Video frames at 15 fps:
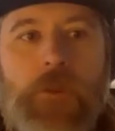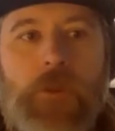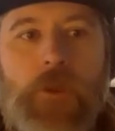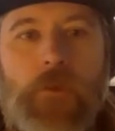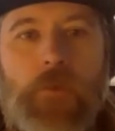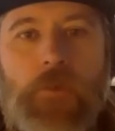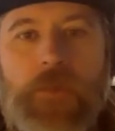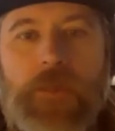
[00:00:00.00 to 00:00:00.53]

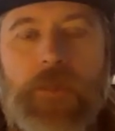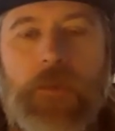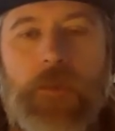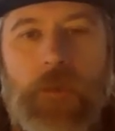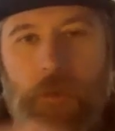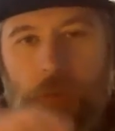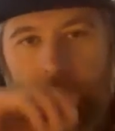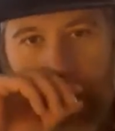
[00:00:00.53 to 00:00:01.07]
We
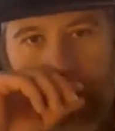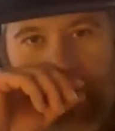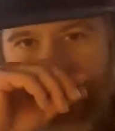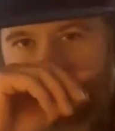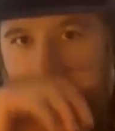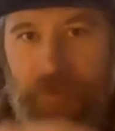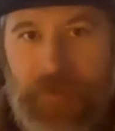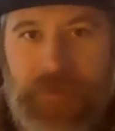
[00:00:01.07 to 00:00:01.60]
can look
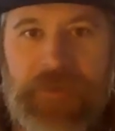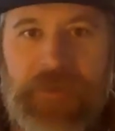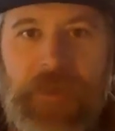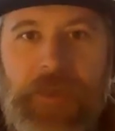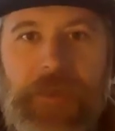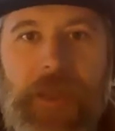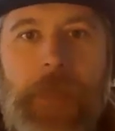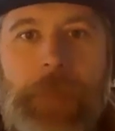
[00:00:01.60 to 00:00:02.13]
at pedaling
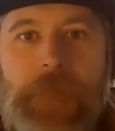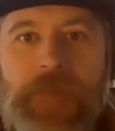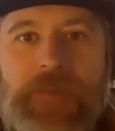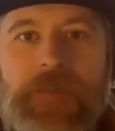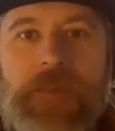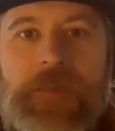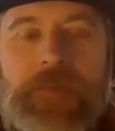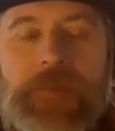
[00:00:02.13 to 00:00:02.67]

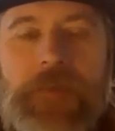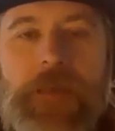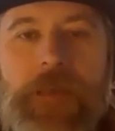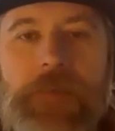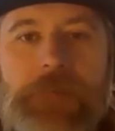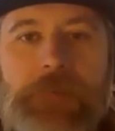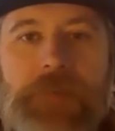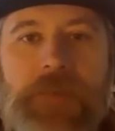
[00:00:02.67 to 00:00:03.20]
dynamics as